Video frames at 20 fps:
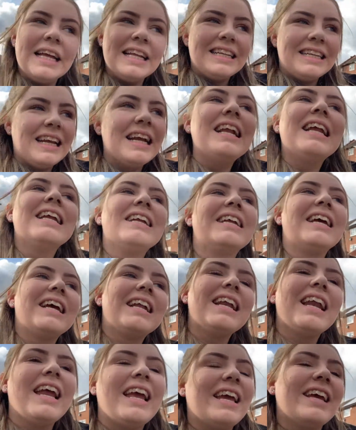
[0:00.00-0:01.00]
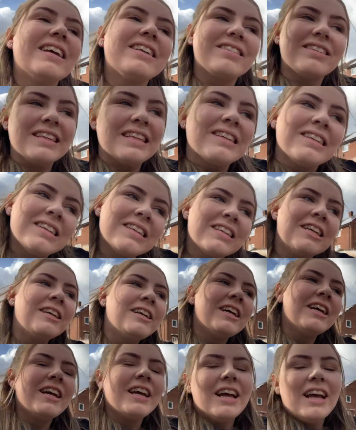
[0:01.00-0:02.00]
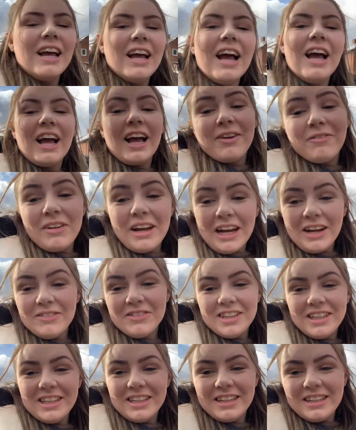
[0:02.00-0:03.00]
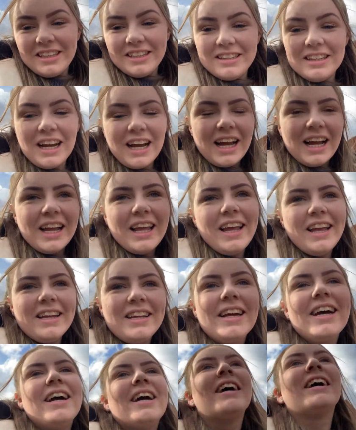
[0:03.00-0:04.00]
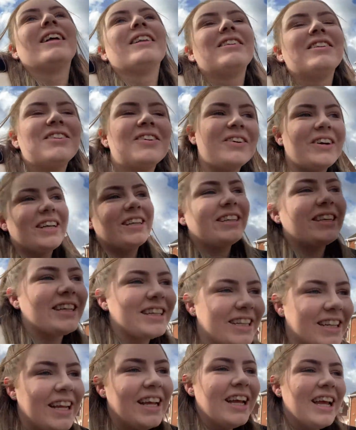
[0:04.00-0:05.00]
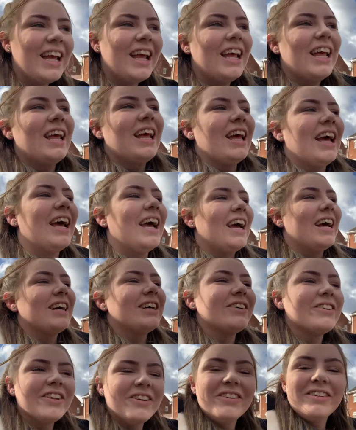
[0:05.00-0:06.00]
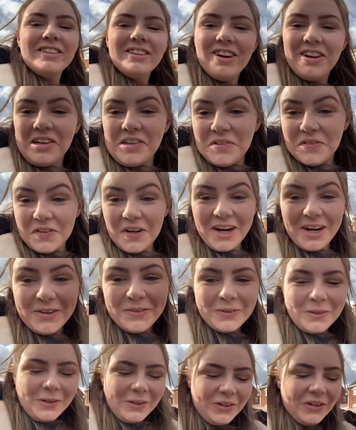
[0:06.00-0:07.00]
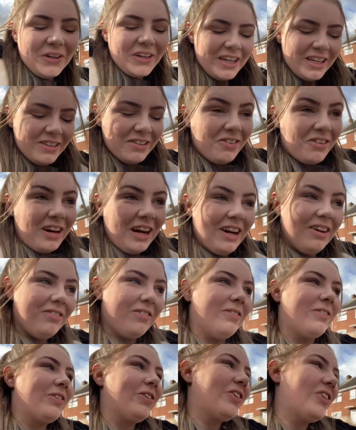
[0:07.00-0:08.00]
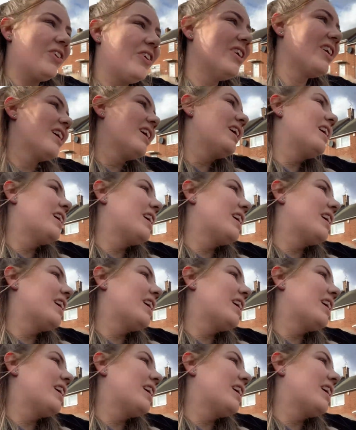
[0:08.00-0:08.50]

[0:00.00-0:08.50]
Nearly. Yes. I'm absolutely tired and sweating. Although it's not a far walk, it is quite a walk.